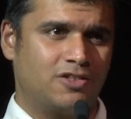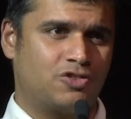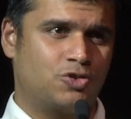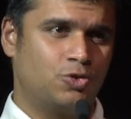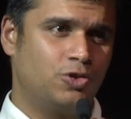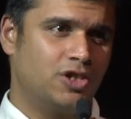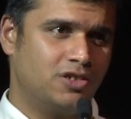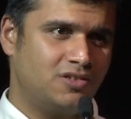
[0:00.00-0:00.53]

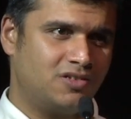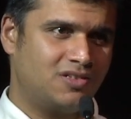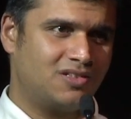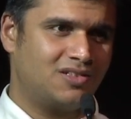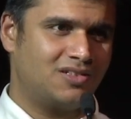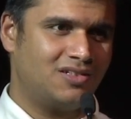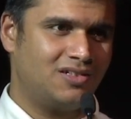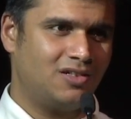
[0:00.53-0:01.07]

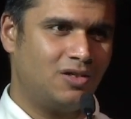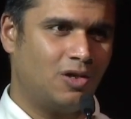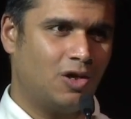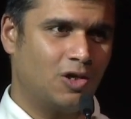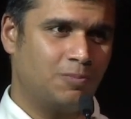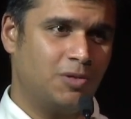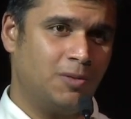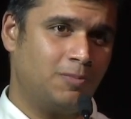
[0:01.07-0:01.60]
students
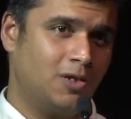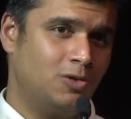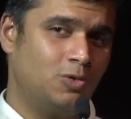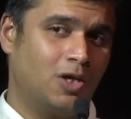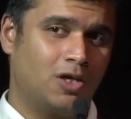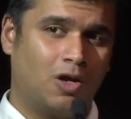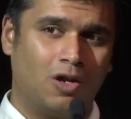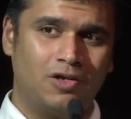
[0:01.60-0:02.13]
or people who
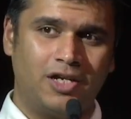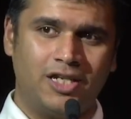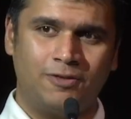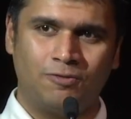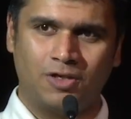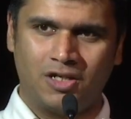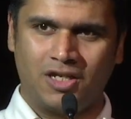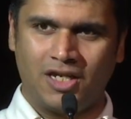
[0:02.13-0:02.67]
are already
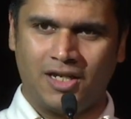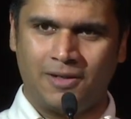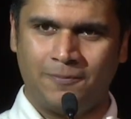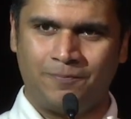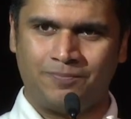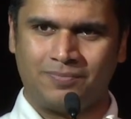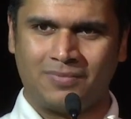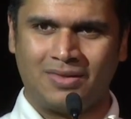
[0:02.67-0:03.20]
working,
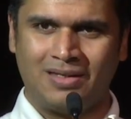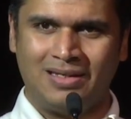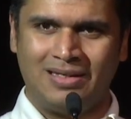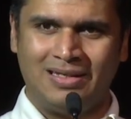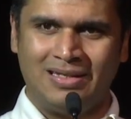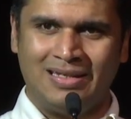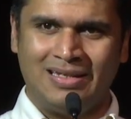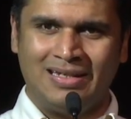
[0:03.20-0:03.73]

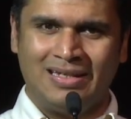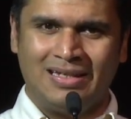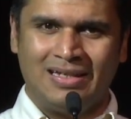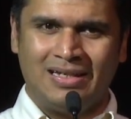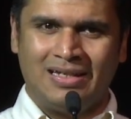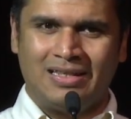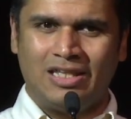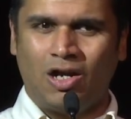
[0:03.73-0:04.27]

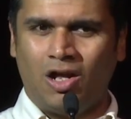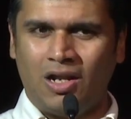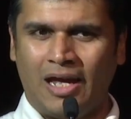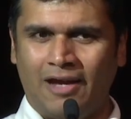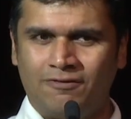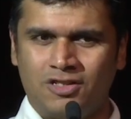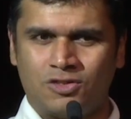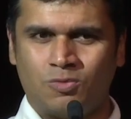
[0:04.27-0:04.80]
they all
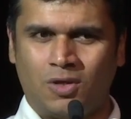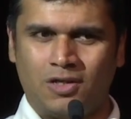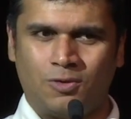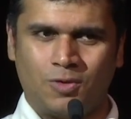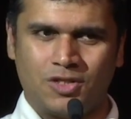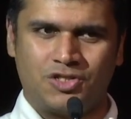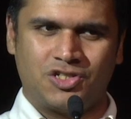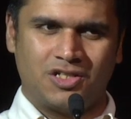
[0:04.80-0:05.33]
have this one
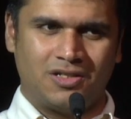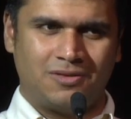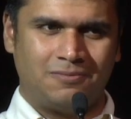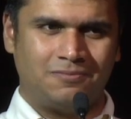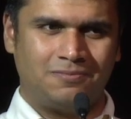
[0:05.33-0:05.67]
question: